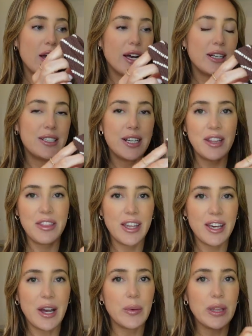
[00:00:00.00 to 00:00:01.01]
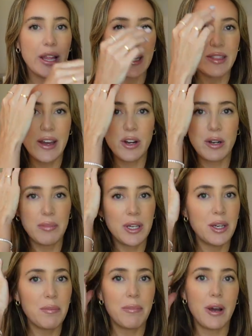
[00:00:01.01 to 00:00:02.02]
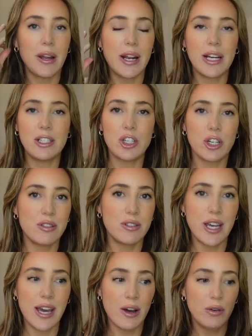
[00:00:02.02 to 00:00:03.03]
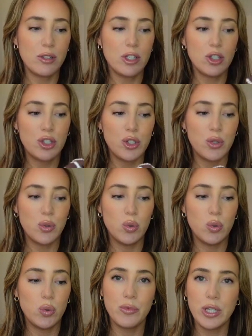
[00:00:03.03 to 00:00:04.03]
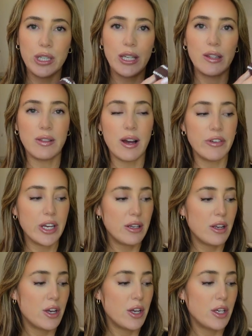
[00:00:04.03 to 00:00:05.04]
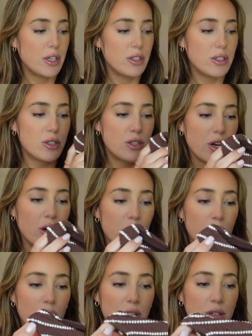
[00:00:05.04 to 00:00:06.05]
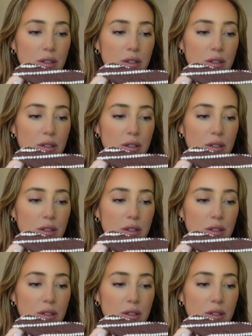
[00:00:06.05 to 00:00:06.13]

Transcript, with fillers: I didn't think I would like that on me, but I turned out to really love it. So